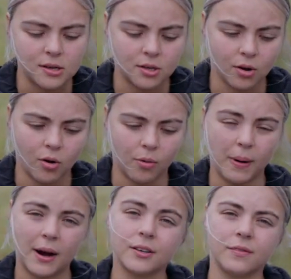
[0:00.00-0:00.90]
So
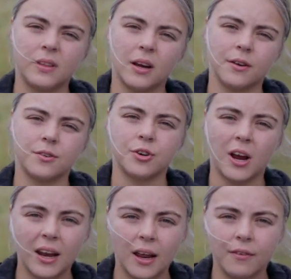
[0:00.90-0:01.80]
part of their
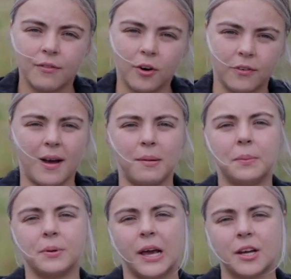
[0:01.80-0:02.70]
training for family
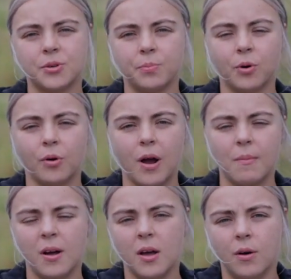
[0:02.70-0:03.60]
protection program,